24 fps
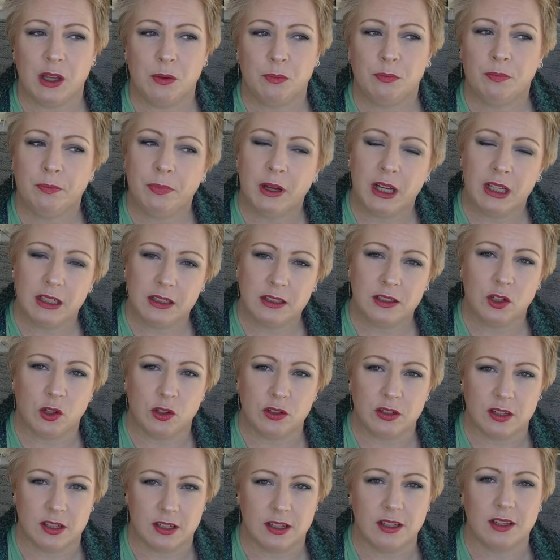But
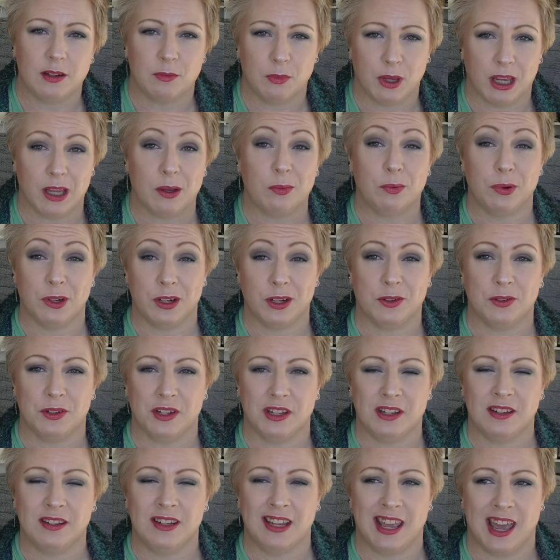doctors can make a pretty good
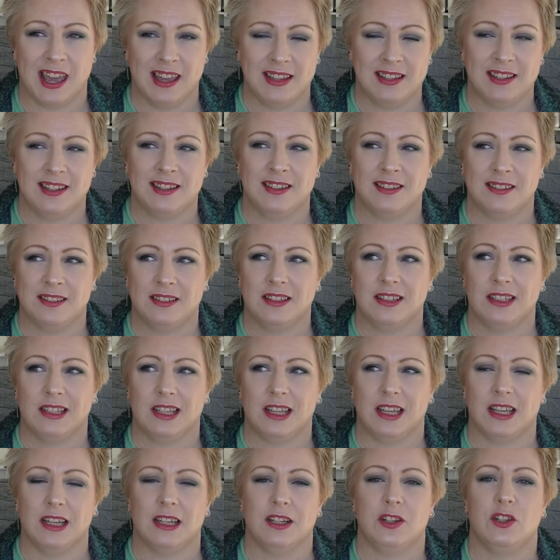guess
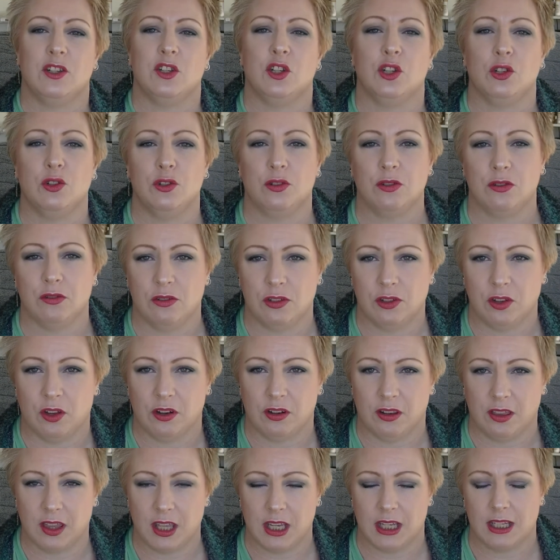due to
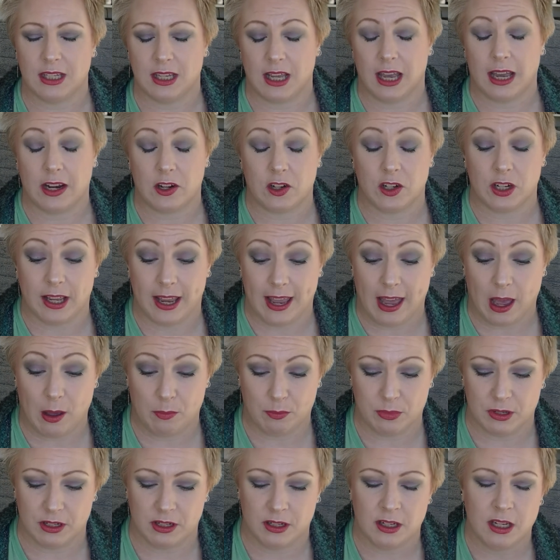certain things that actually
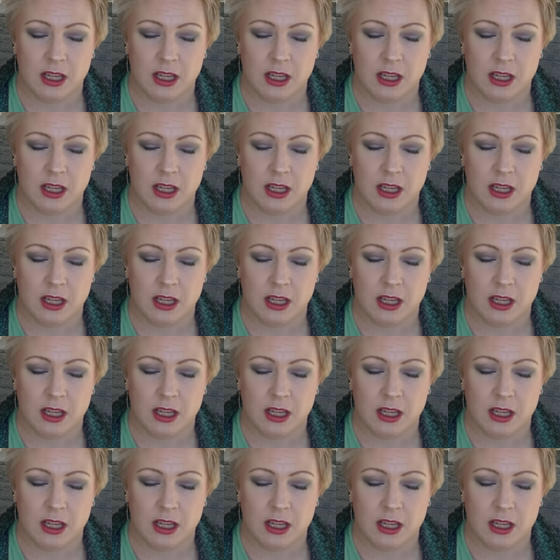happen.